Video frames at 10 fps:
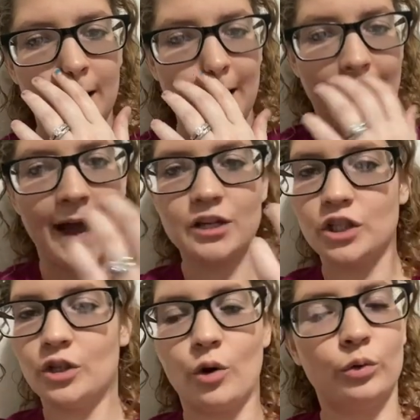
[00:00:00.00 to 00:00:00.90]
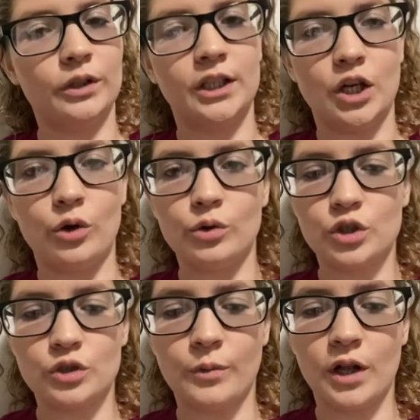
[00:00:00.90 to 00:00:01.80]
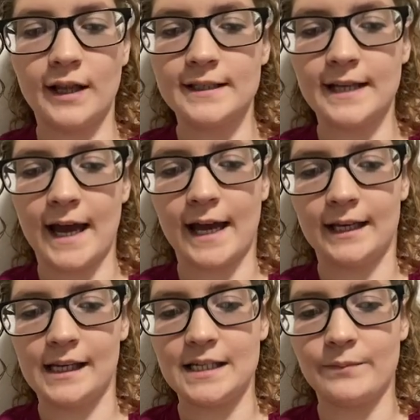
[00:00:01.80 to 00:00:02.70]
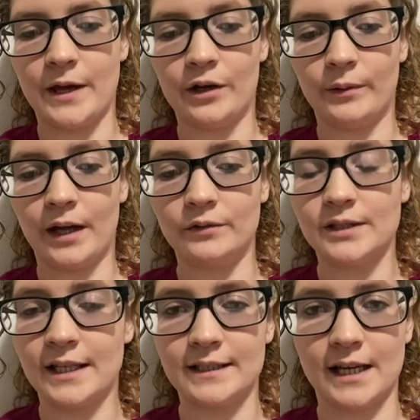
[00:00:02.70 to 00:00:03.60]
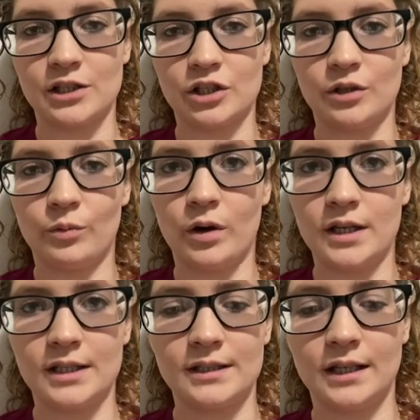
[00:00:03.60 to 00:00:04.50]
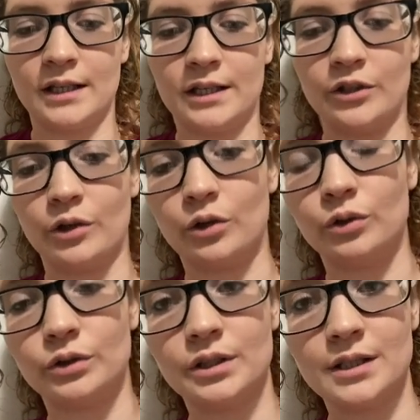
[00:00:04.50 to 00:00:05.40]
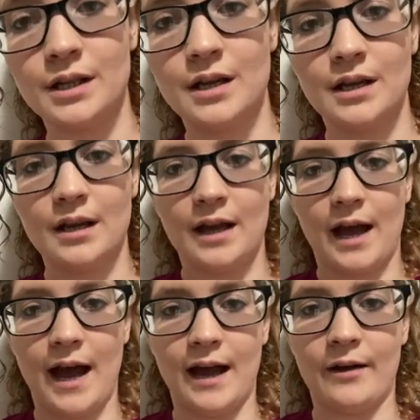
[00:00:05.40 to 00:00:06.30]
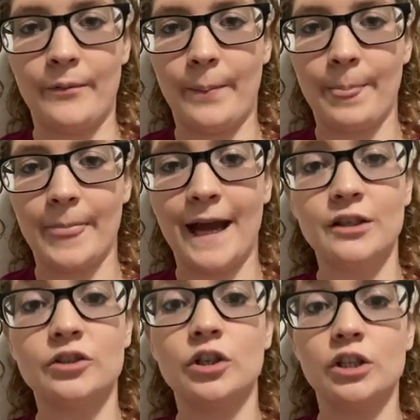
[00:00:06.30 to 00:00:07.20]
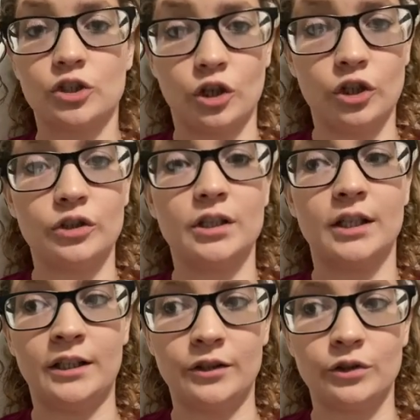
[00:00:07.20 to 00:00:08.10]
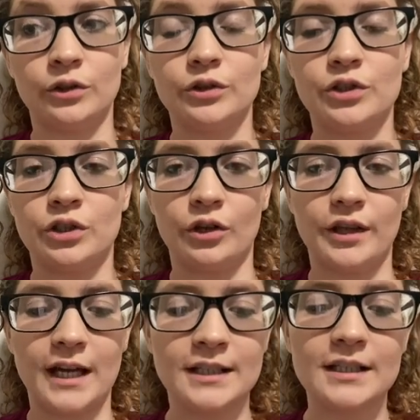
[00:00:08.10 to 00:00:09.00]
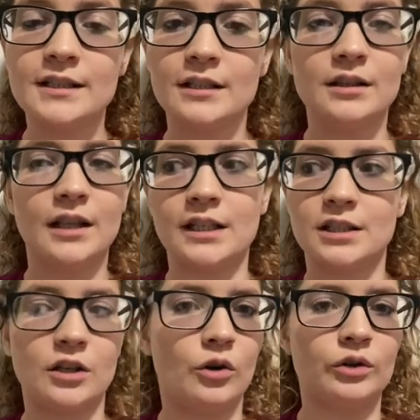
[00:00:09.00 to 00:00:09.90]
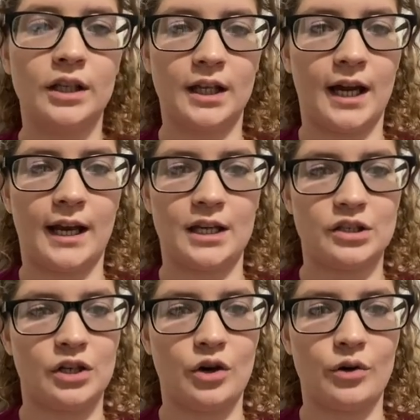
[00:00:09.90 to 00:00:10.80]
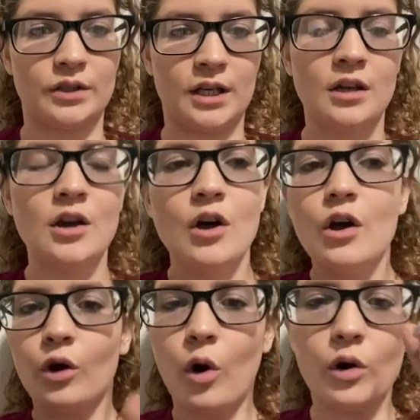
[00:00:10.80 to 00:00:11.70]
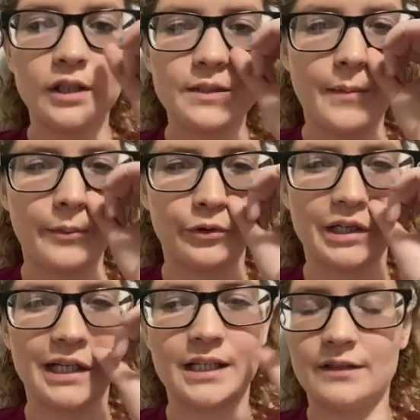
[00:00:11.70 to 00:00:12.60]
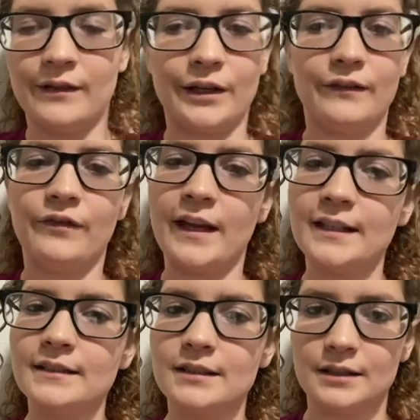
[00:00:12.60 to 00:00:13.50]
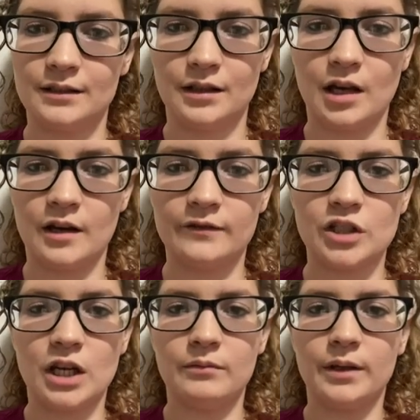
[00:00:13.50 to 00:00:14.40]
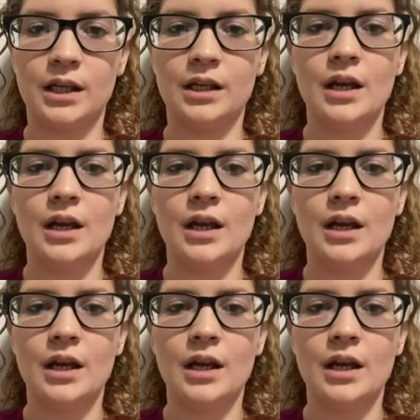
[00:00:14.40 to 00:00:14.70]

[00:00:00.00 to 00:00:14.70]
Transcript: Ashton only knows Jamal as dad. He's been around since Ashton was a year old, had just turned a year old. So that's the only dad Ashton knows, and Colton's memory is very faint of Jamie,